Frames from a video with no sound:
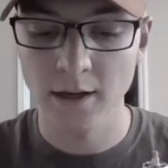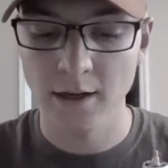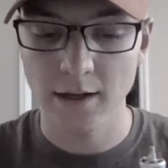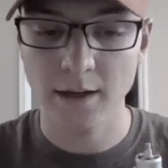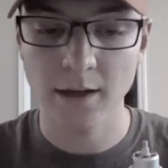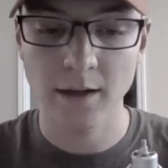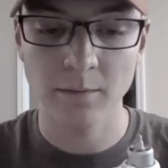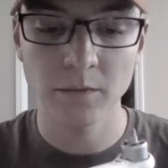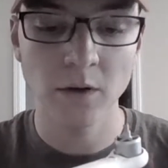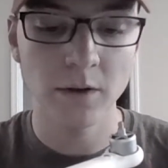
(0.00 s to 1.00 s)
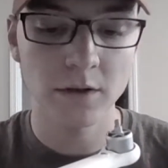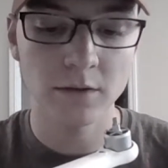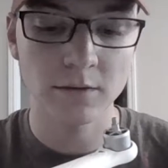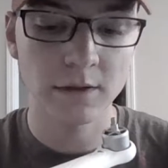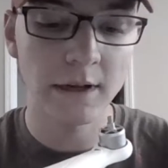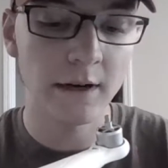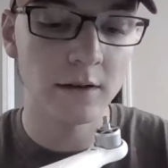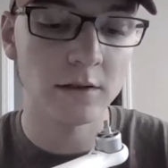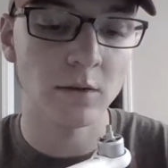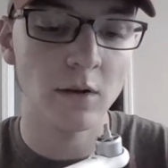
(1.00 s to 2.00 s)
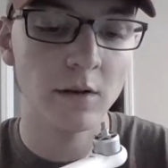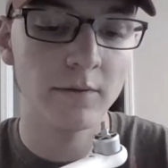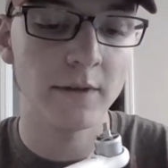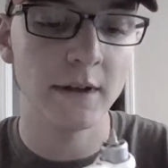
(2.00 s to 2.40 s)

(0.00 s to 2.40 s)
no issues there, so all of the